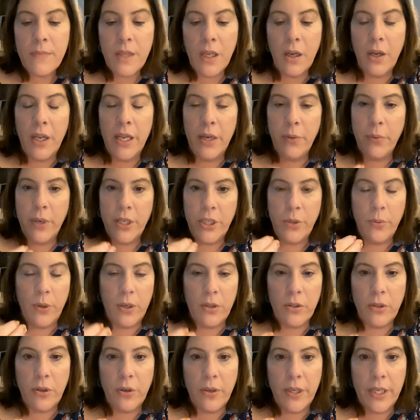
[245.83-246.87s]
and when you are
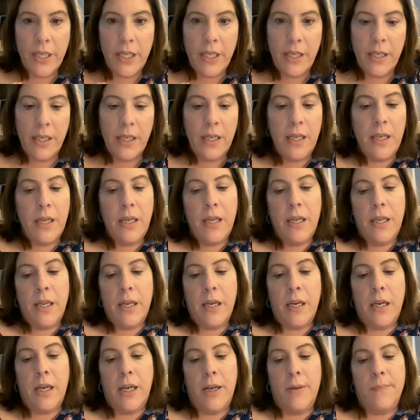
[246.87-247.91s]
learning,
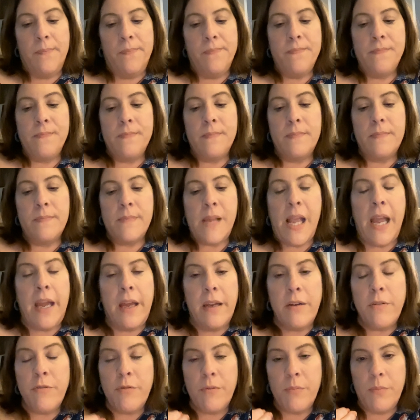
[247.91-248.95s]
um,
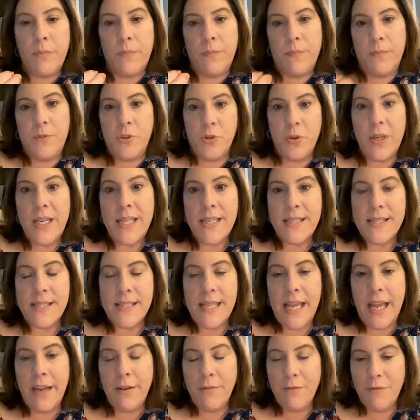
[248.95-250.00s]
and drinks
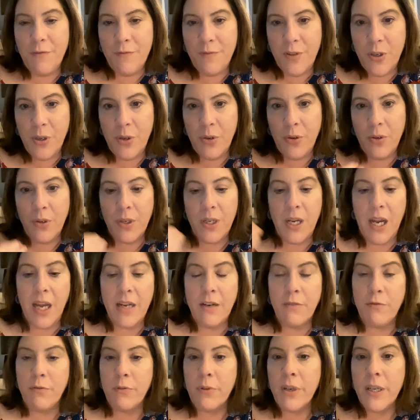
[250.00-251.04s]
and food kind
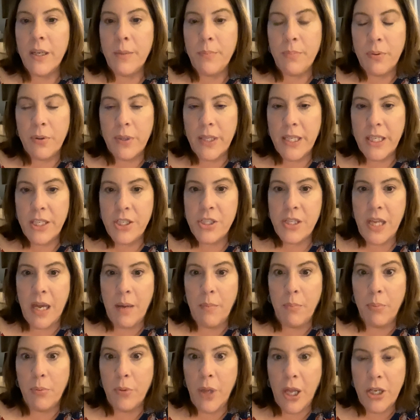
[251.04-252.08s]
of replenish
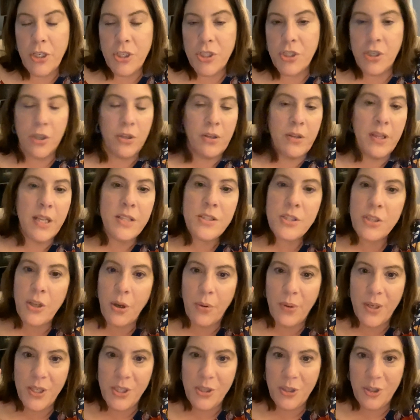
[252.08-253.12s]
that blood sugar that's
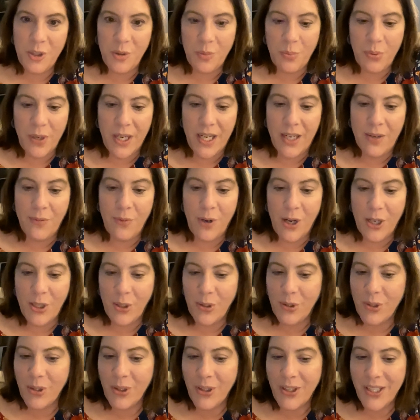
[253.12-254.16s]
going to your brain while
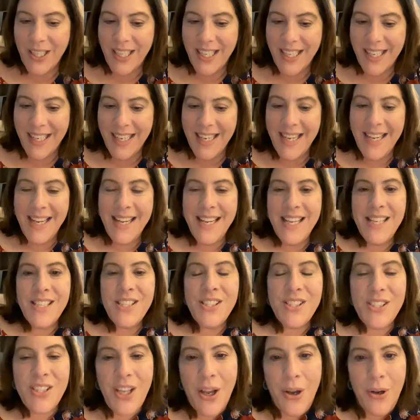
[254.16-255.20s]
you're learning.
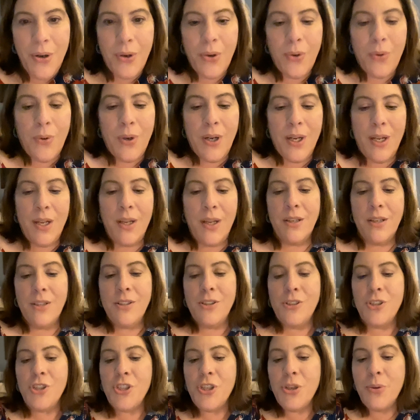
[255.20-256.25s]
So
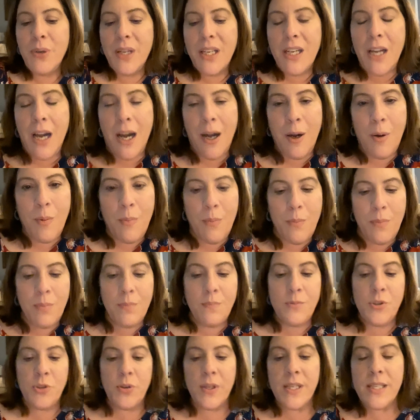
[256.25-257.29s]
chewing gum,
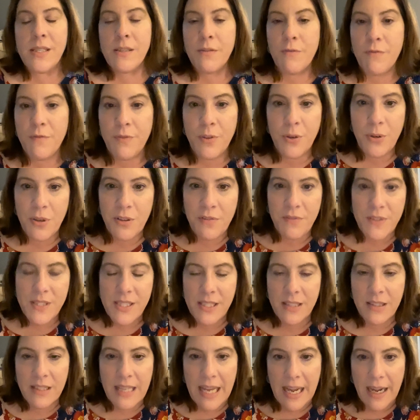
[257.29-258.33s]
drinks and food if it's
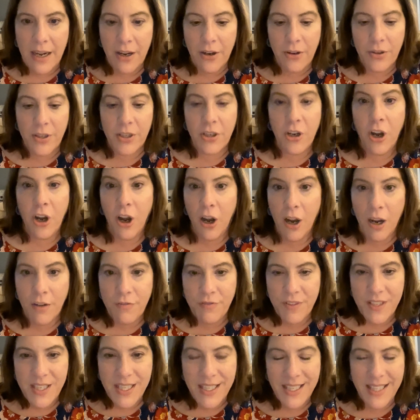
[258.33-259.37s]
allowed,
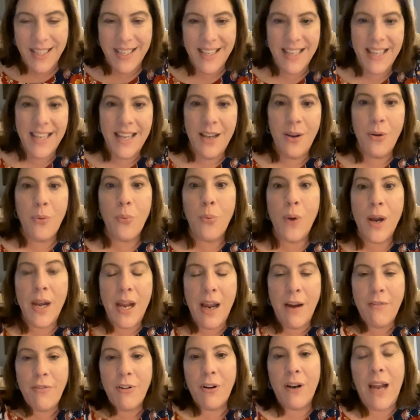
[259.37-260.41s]
coffee,
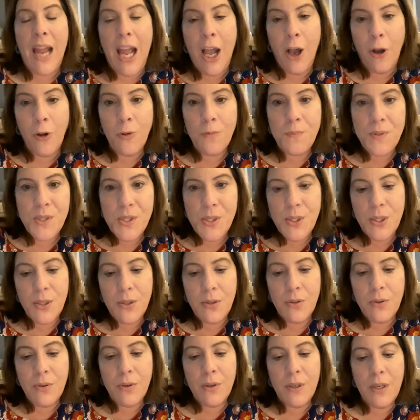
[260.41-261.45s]
whatever helps
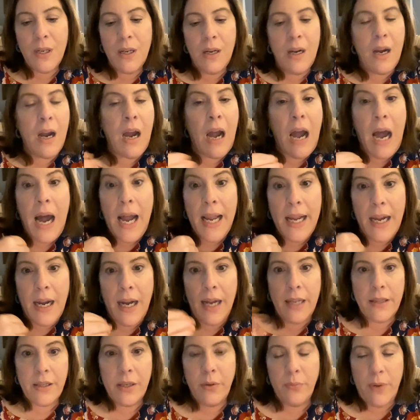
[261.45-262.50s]
you, I
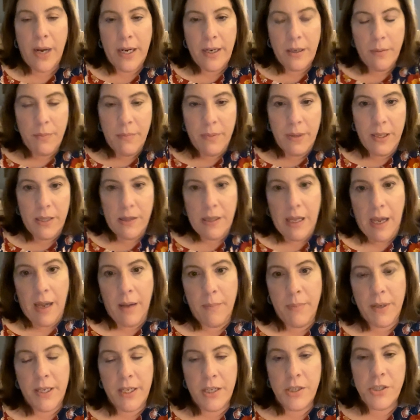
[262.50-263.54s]
highly recommend
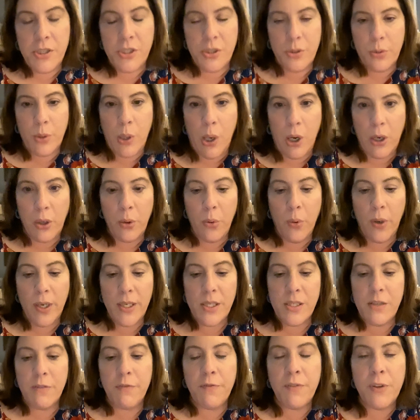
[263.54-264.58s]
that, because you are going
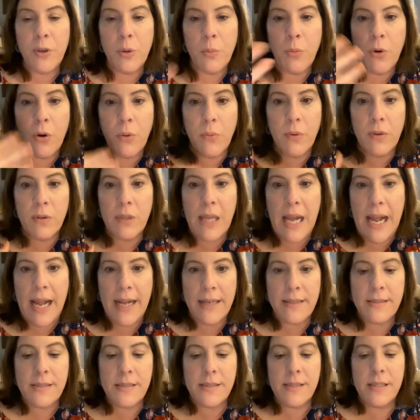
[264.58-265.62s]
to feel more
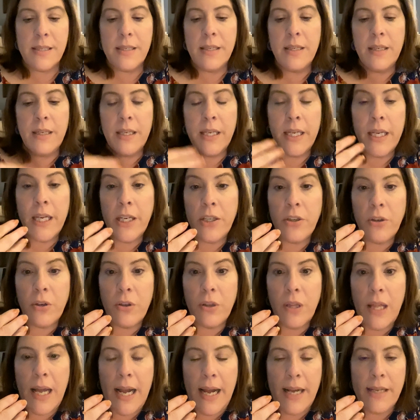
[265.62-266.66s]
relaxed in your
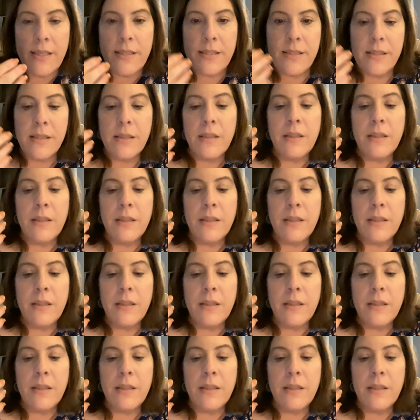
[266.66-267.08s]
class